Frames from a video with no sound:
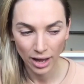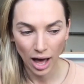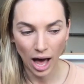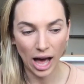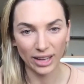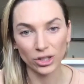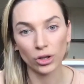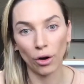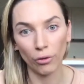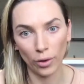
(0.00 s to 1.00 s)
uh,
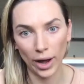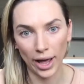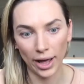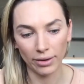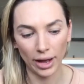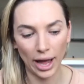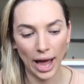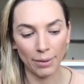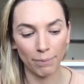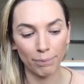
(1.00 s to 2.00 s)
software
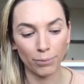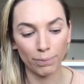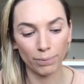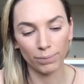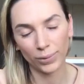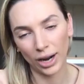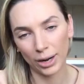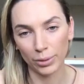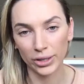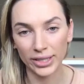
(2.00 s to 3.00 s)
and kind
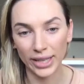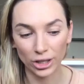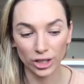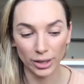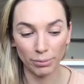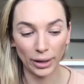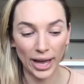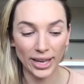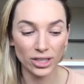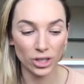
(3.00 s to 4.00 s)
of procedures in
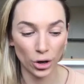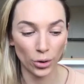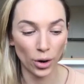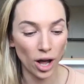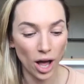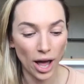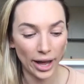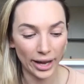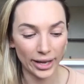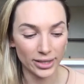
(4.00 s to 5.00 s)
place. So
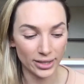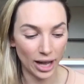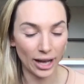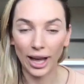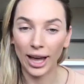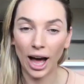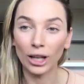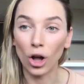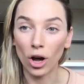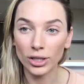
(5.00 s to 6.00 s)
it's a
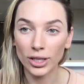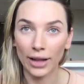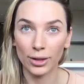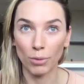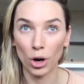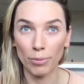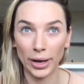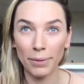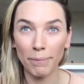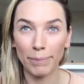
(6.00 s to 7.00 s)
lot at the
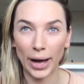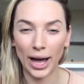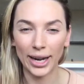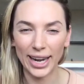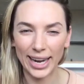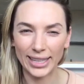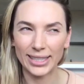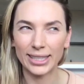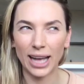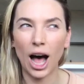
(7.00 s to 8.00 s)
moment, but
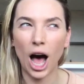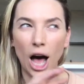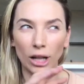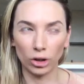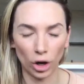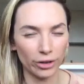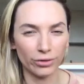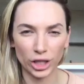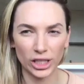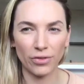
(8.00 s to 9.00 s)
it's a lot of
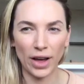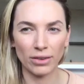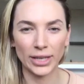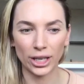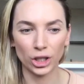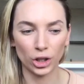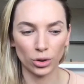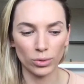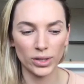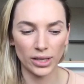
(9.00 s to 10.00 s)
just
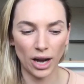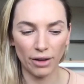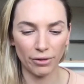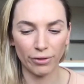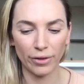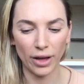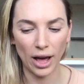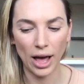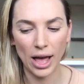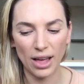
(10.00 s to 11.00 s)
foundational stuff
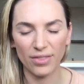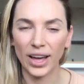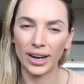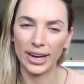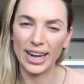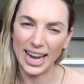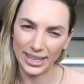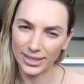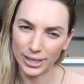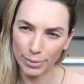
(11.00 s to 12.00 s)
that
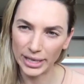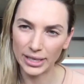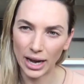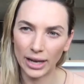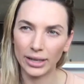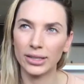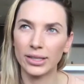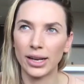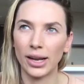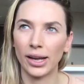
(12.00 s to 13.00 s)
needs to be done
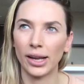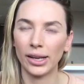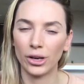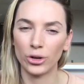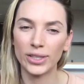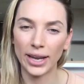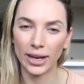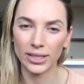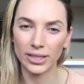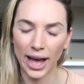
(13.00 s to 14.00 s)
to, you know, see
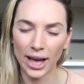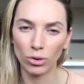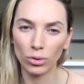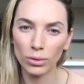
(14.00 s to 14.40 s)
us scale.